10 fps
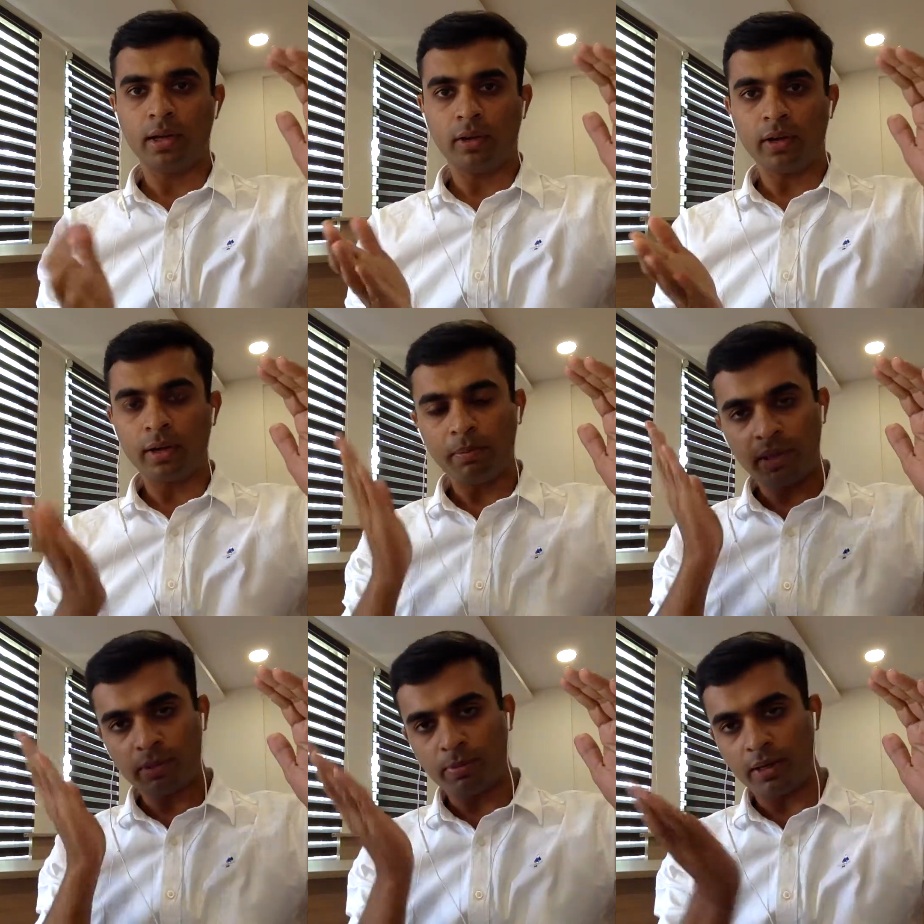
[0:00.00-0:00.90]
Now let
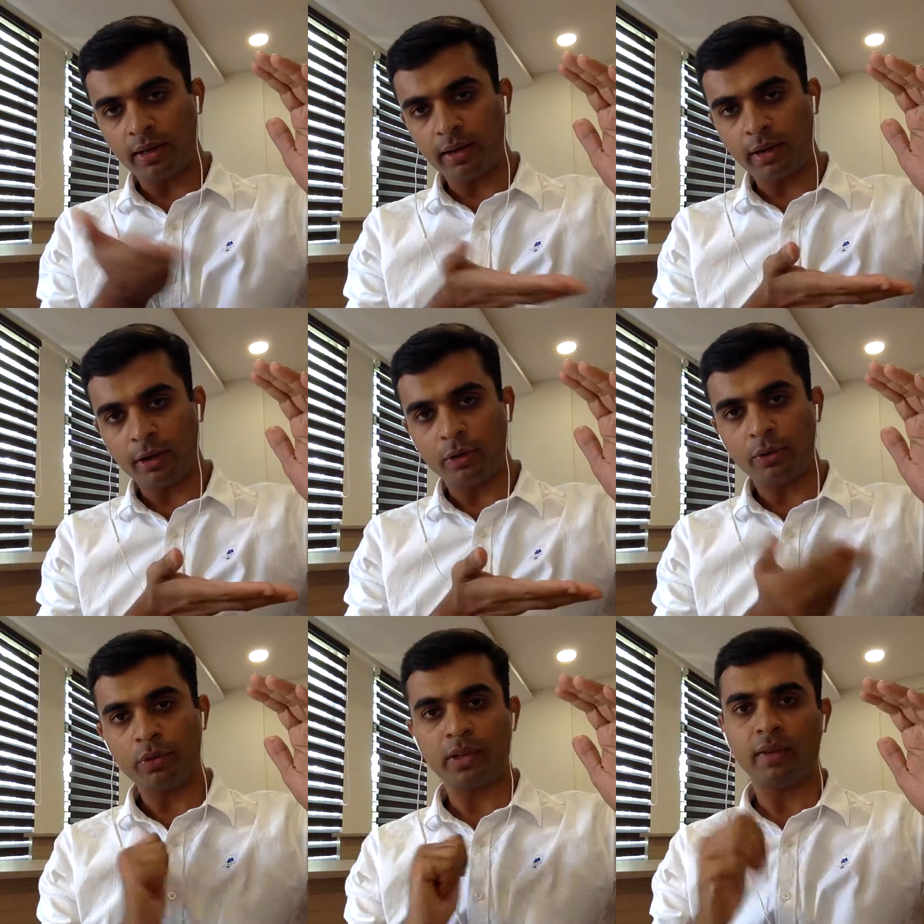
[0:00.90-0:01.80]
me split it
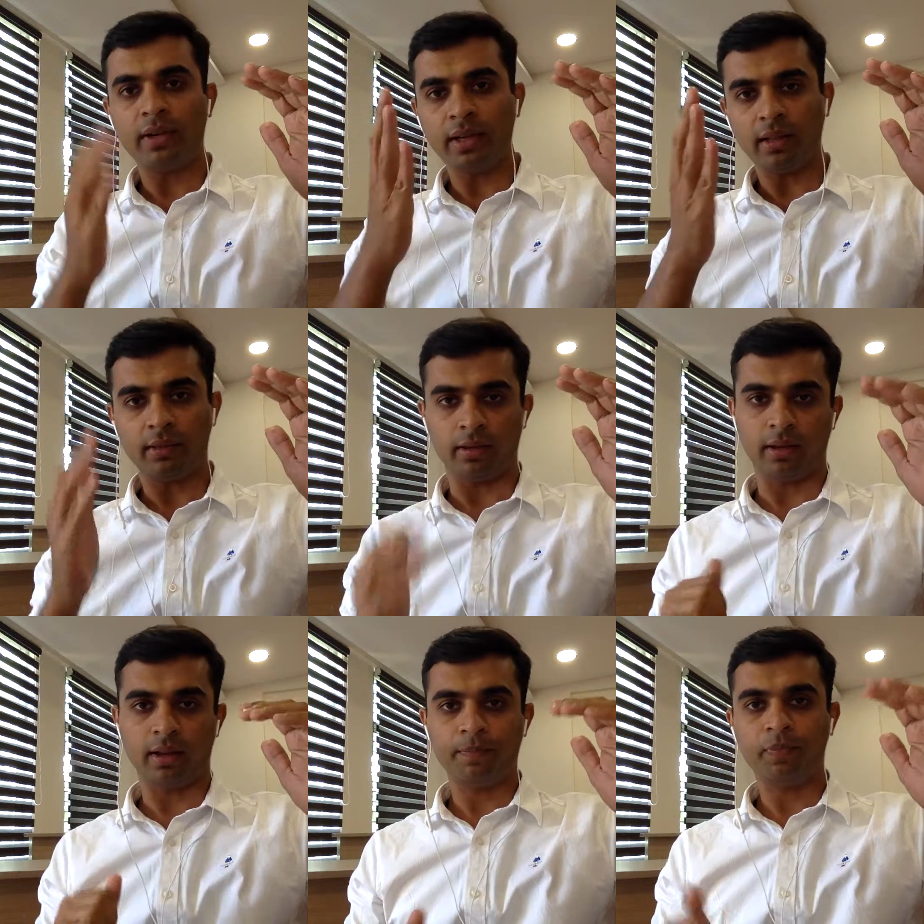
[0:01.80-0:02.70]
into
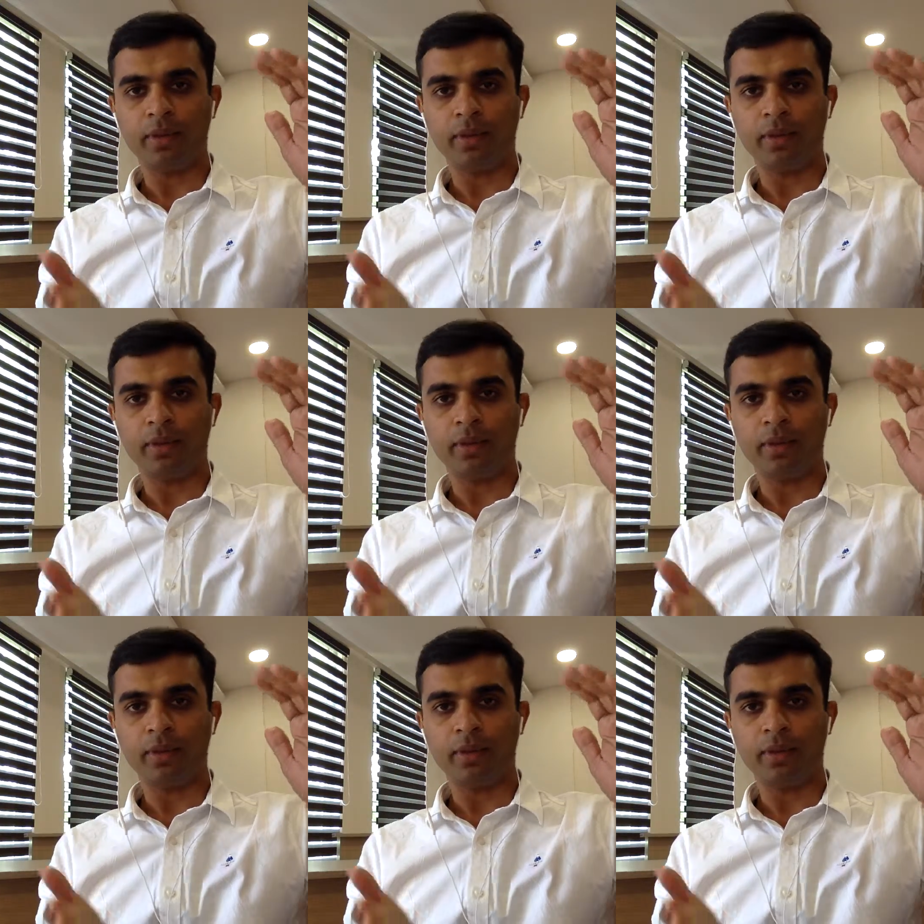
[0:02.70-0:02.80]
70-30,